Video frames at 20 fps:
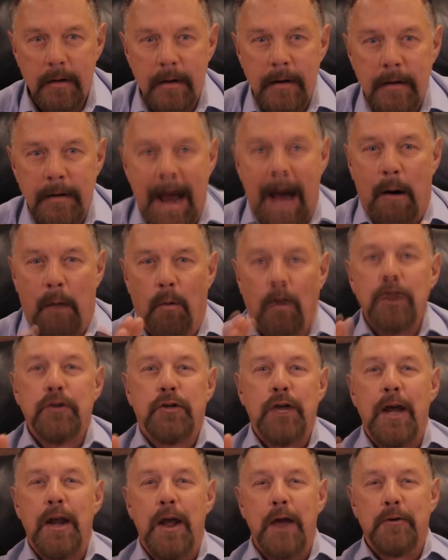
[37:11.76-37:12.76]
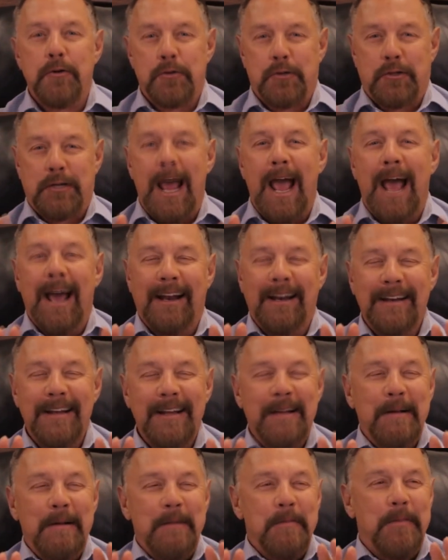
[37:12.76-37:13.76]
Now, I want you to understand
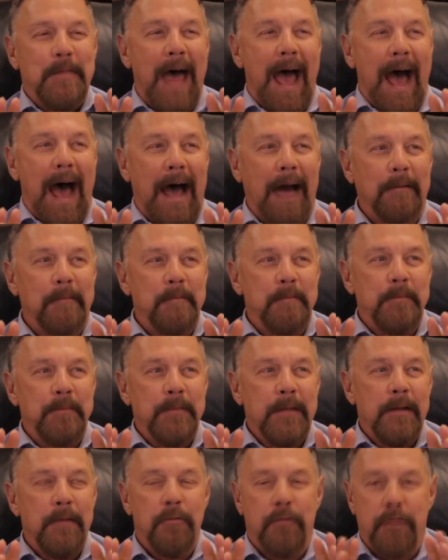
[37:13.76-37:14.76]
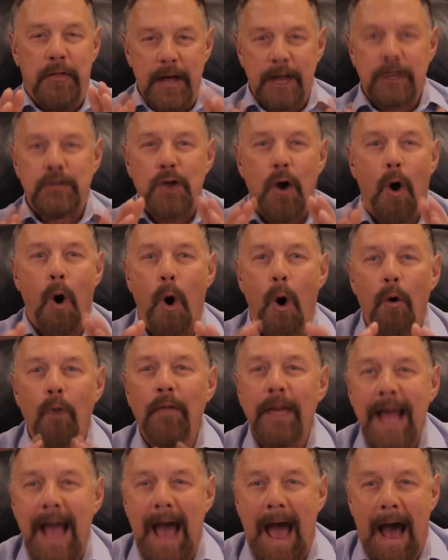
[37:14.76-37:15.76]
that this
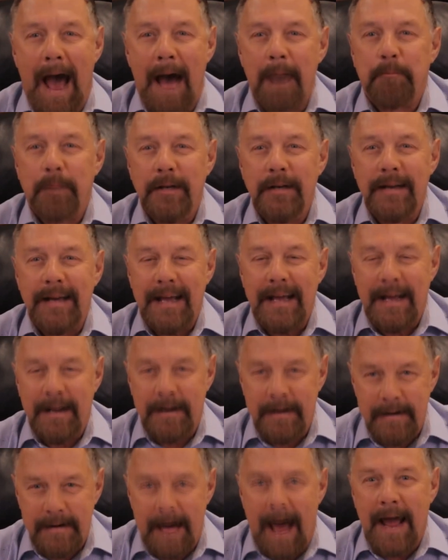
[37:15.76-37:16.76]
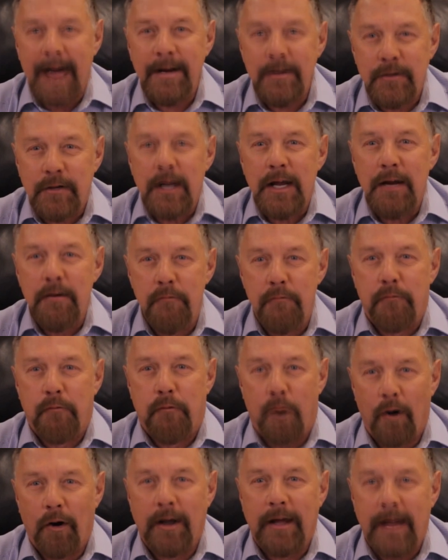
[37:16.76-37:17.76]
only happened in
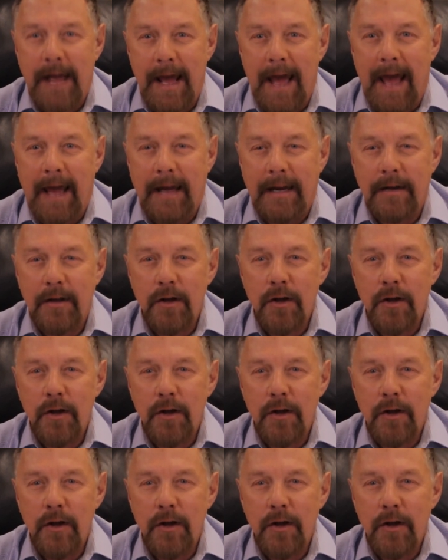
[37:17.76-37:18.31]
1948.